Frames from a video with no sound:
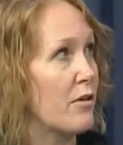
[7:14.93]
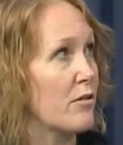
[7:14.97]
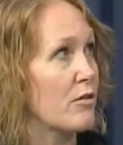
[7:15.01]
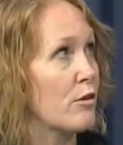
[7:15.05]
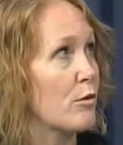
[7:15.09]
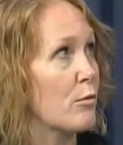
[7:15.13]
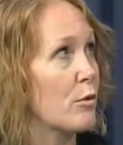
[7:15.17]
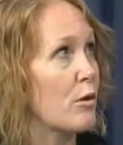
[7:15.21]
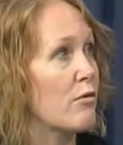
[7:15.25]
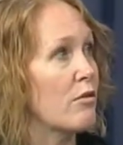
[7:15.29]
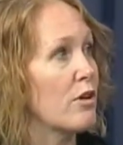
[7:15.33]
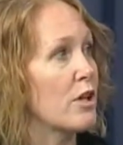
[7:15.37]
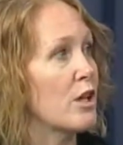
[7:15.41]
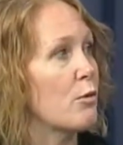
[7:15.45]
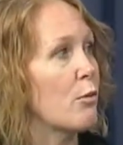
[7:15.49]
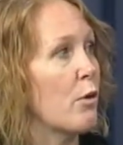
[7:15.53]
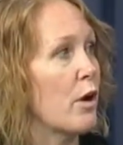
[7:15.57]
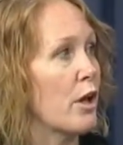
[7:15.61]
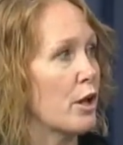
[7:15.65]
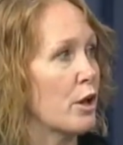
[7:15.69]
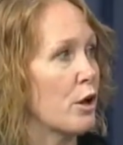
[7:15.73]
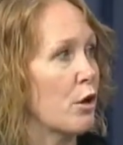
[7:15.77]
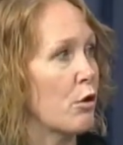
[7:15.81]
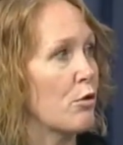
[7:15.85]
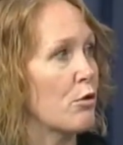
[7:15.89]
So we really
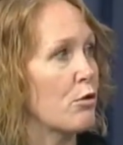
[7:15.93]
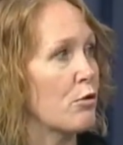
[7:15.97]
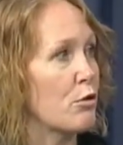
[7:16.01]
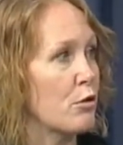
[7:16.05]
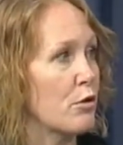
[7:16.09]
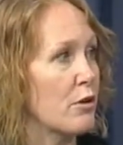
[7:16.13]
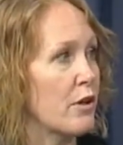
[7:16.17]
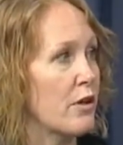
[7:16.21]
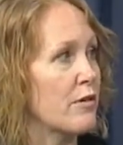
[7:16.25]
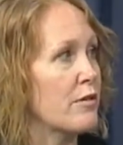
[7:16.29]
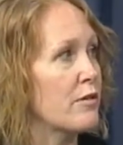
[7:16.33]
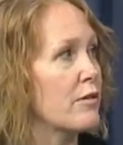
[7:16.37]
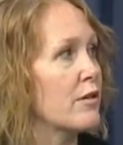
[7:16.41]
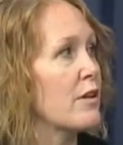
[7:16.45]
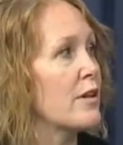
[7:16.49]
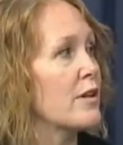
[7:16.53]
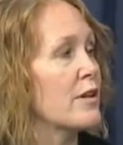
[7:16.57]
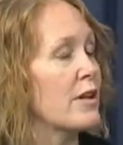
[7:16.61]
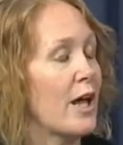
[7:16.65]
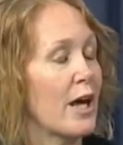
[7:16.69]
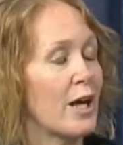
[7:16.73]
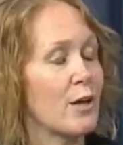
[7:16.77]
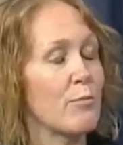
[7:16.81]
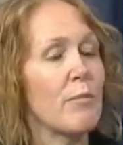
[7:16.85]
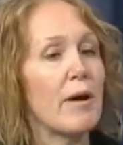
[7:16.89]
want to go through this
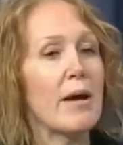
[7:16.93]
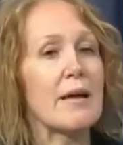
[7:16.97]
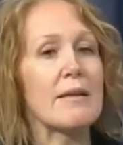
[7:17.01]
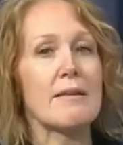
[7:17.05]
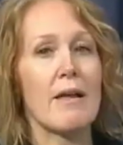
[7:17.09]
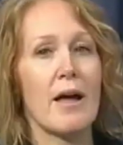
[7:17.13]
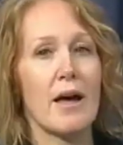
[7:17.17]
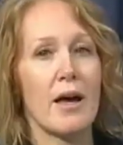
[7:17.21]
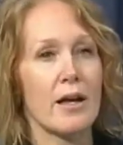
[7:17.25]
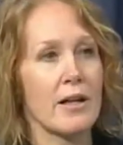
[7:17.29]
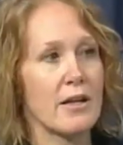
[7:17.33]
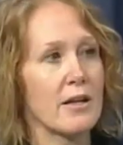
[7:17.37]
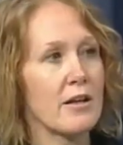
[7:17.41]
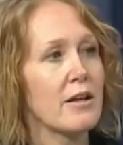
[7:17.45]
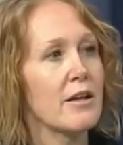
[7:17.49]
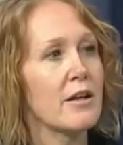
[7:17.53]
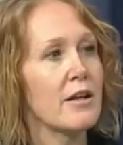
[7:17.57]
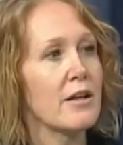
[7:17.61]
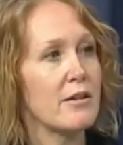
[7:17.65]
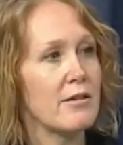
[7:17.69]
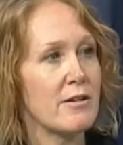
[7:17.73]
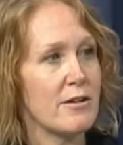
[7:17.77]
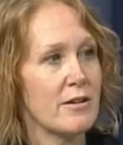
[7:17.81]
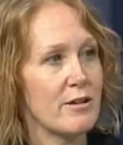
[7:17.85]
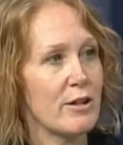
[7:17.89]
line by line,
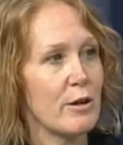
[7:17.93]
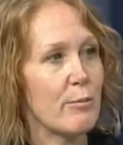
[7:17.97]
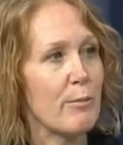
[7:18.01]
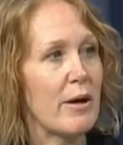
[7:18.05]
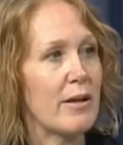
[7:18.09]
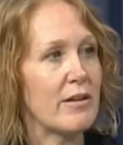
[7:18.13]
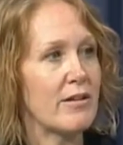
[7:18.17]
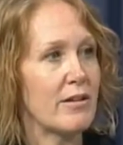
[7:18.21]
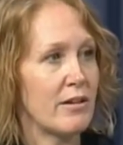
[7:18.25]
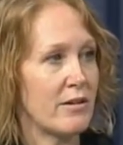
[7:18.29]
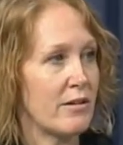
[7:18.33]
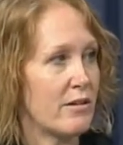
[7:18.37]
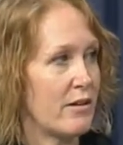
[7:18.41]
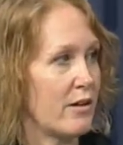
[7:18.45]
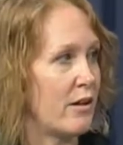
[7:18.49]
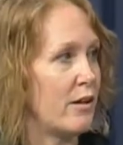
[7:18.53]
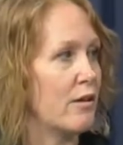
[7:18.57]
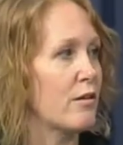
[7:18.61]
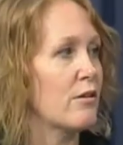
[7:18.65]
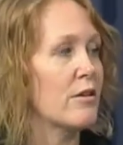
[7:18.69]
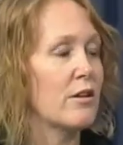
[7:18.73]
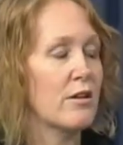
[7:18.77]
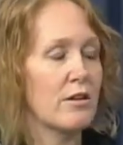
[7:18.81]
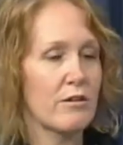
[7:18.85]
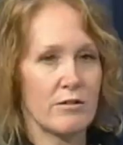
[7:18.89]
detail by
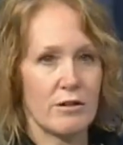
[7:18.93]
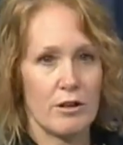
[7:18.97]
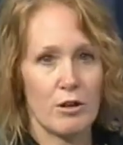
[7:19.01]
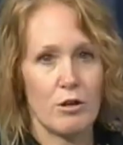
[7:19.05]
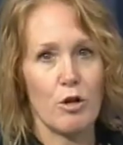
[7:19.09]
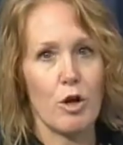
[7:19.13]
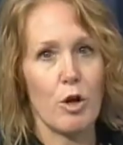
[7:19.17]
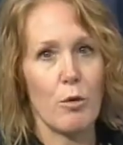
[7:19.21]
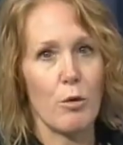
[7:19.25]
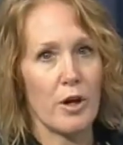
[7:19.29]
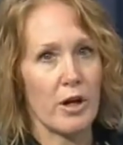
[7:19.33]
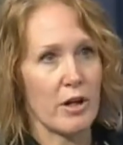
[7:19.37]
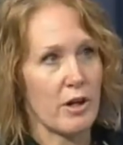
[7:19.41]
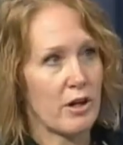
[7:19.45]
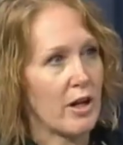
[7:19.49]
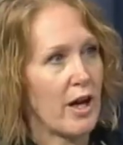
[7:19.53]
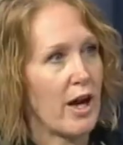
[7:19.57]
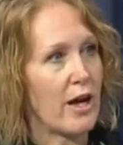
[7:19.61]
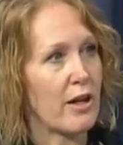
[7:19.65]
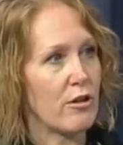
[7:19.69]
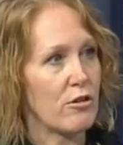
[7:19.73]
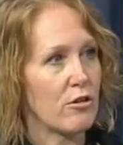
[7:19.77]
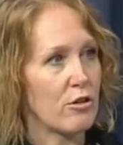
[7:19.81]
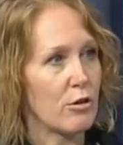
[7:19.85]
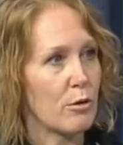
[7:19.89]
detail, so you know
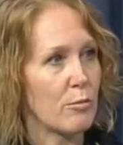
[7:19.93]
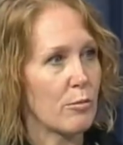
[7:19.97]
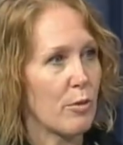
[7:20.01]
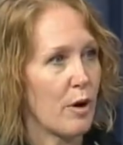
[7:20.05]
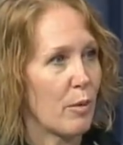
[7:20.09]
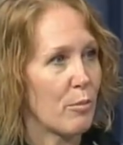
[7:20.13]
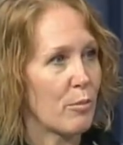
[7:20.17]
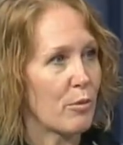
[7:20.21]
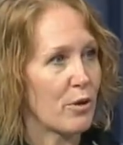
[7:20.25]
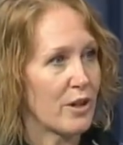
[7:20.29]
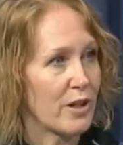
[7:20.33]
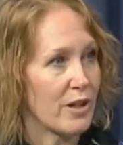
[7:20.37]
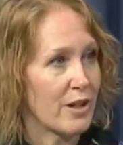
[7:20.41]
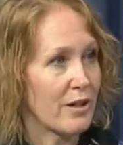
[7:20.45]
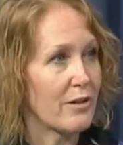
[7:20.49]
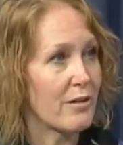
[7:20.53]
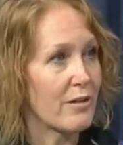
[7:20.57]
how to do it properly.